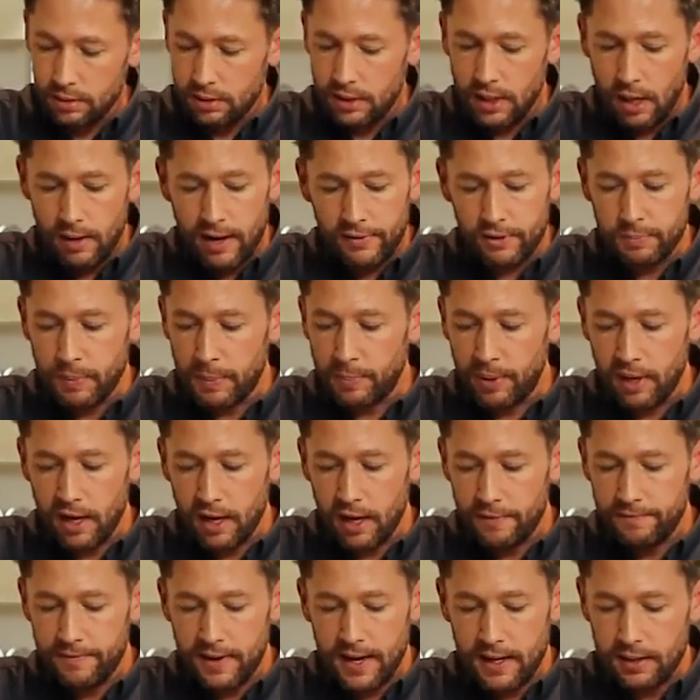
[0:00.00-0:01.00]
Don't have to be
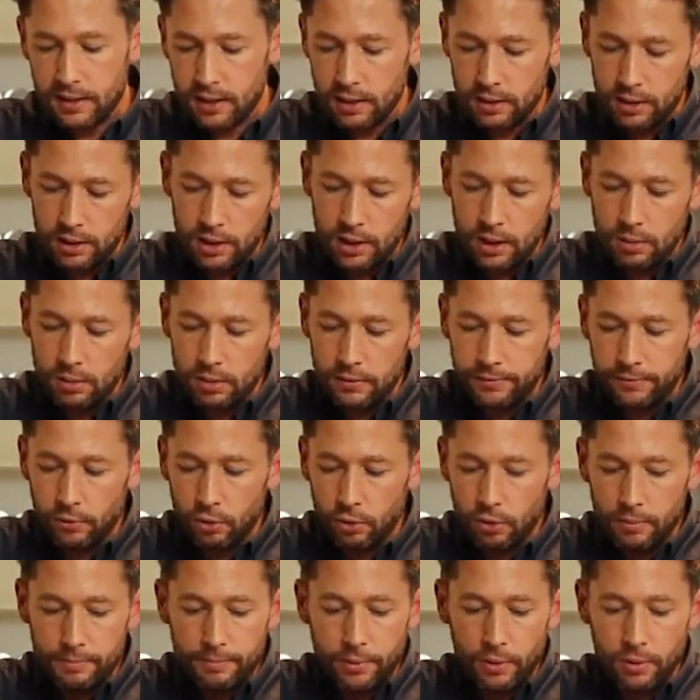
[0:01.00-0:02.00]
perfect,
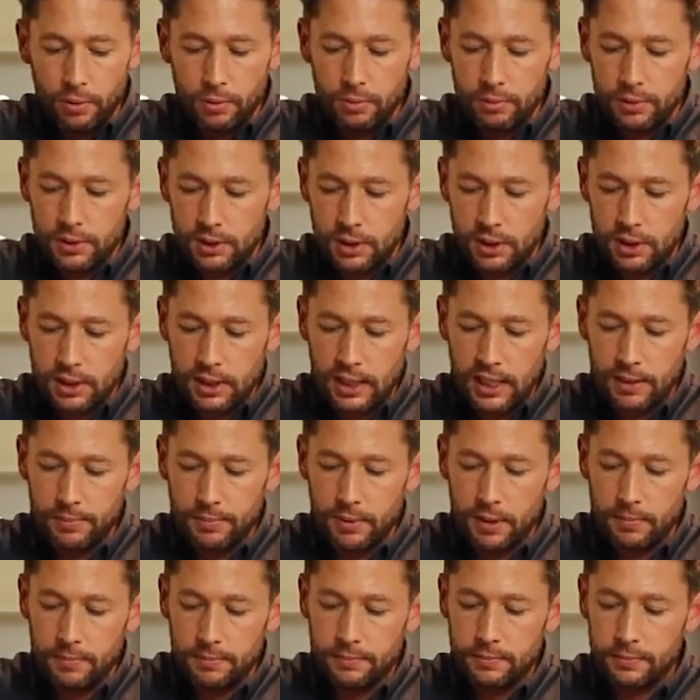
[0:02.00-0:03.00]
uniform balls, just
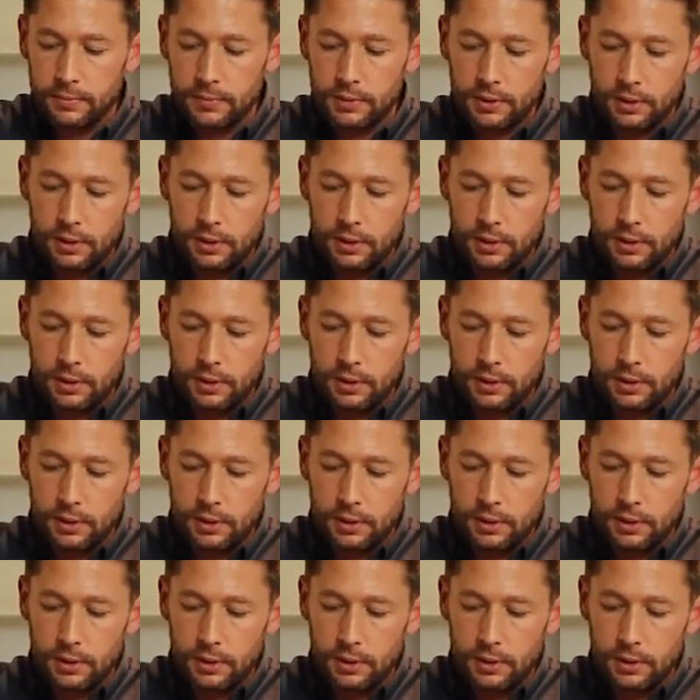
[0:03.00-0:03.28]
keep them